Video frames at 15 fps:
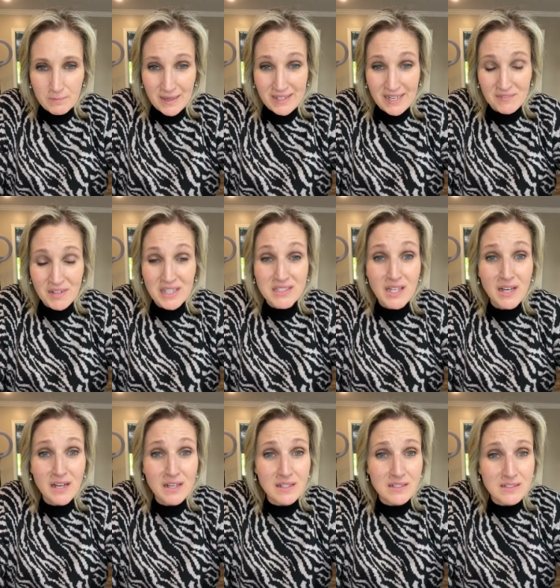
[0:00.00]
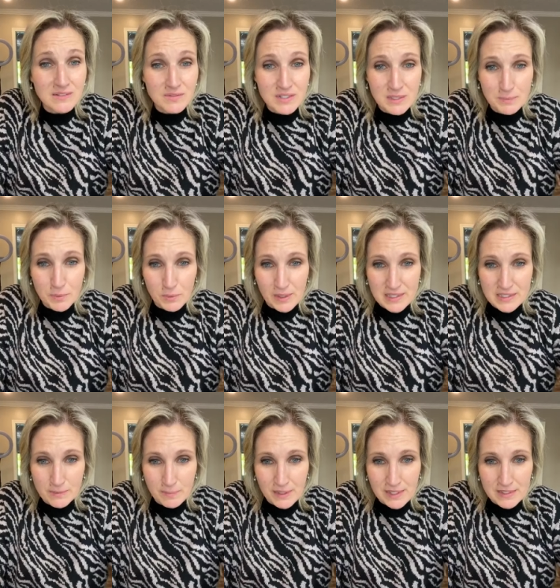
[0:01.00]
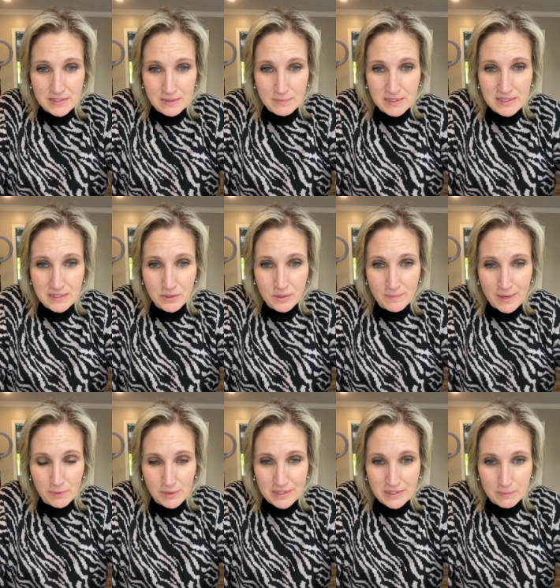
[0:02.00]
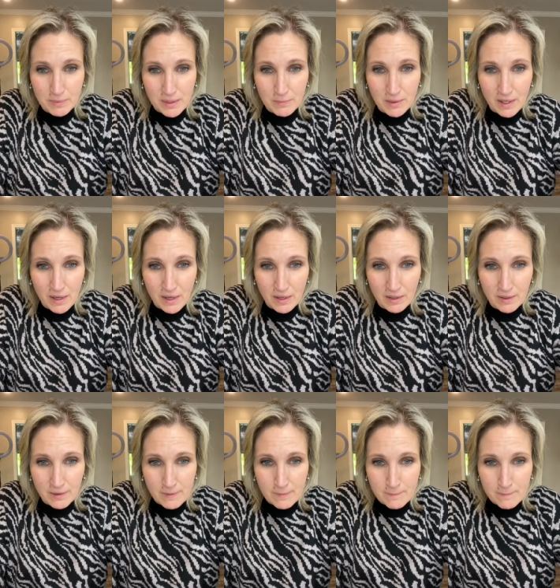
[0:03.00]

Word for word: Betty, I've got tons of simple recipes. Let me send you my recipe blog.